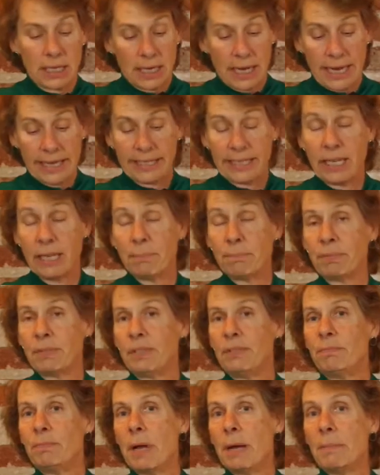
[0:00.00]
I can't
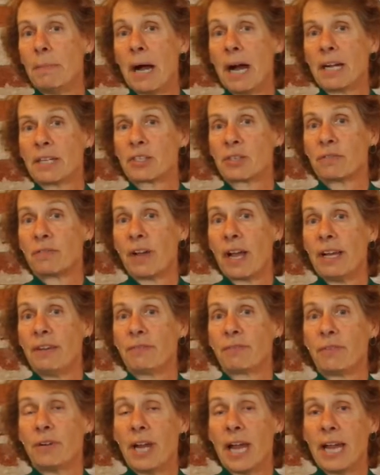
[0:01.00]
believe my box survived
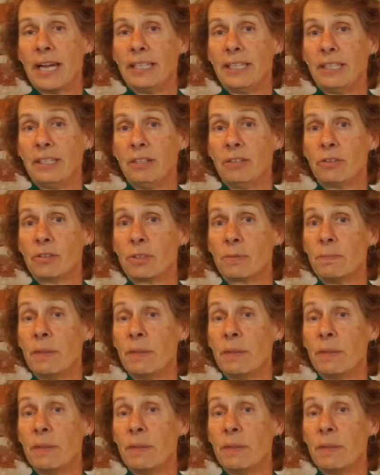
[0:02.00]
for 80 years.